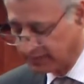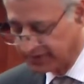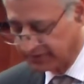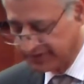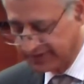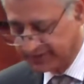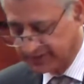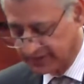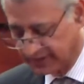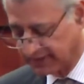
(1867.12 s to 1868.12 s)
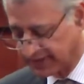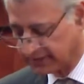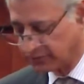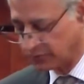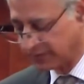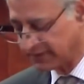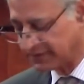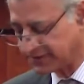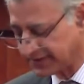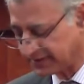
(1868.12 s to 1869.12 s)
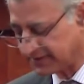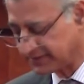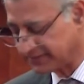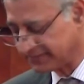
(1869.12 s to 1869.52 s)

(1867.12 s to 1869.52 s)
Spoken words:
increase in credit to private sector.